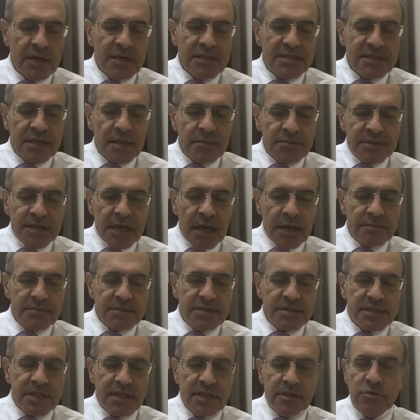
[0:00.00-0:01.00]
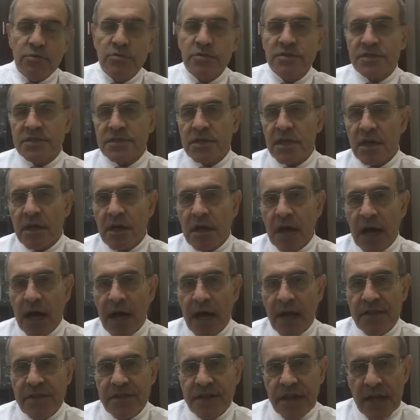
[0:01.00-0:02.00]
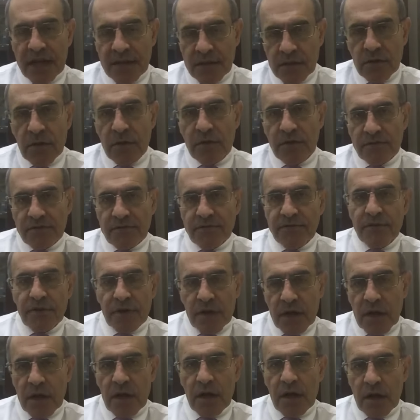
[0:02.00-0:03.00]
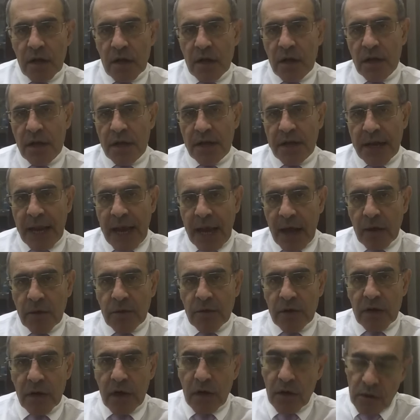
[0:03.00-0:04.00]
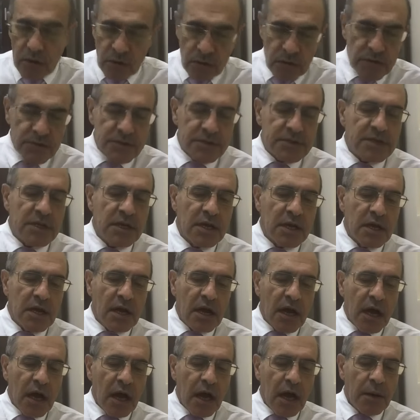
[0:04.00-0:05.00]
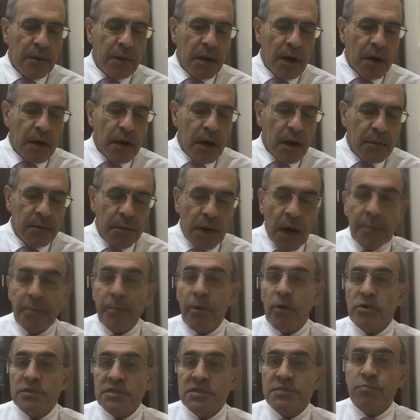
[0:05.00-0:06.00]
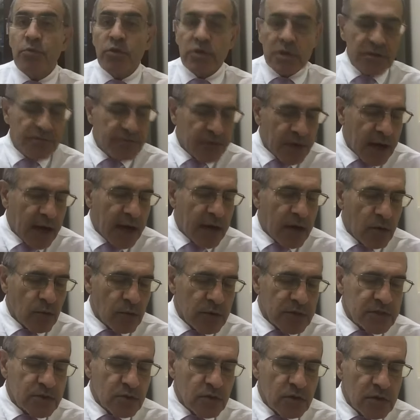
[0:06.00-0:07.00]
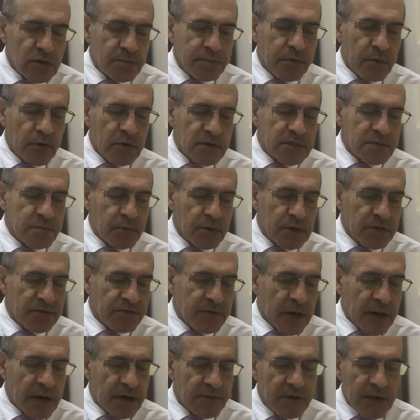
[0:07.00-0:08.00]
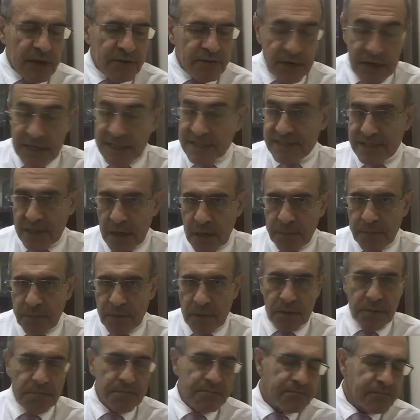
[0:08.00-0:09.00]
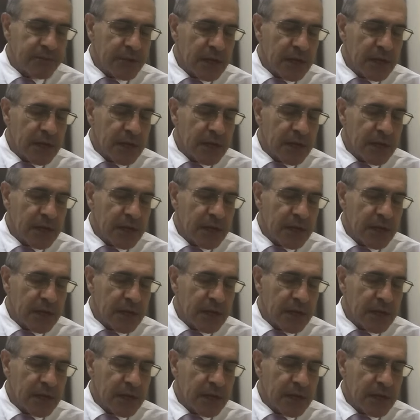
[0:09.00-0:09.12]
Sometimes they use at the end of a noun clause a post modifier, what's called post modifier. For example,